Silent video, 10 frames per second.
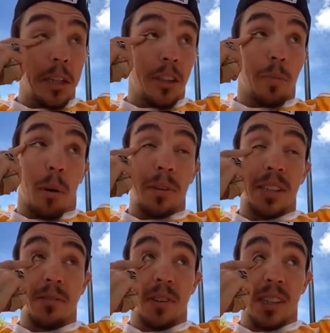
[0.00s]
you've probably
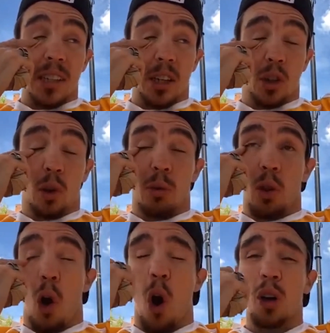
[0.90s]
seen listeners
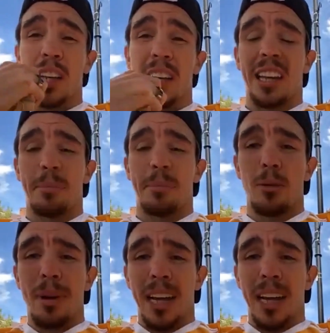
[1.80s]
talk again. I'm going
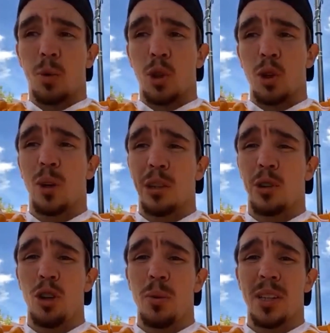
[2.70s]
back to
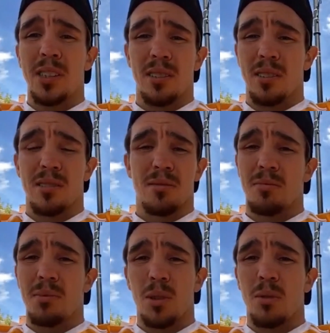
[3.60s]
122, which is,
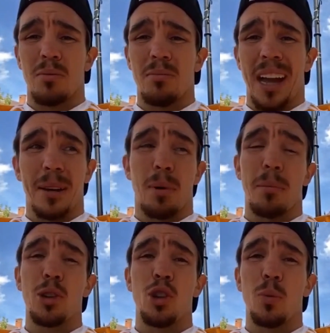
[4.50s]
you know, I could
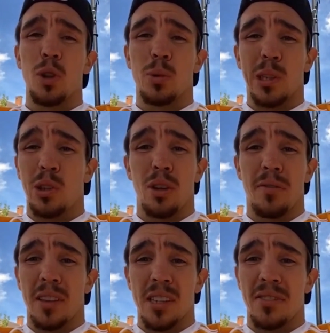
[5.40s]
probably do
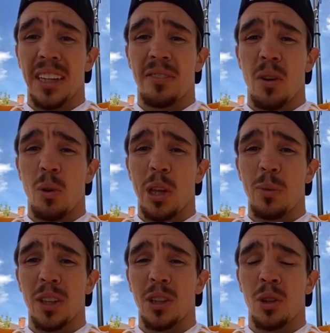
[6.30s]
122 for this fight if I really
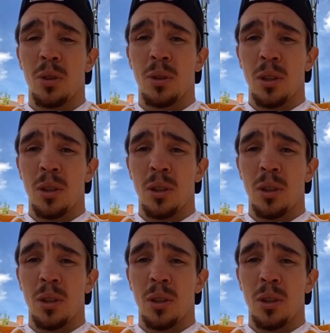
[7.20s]
wanted to.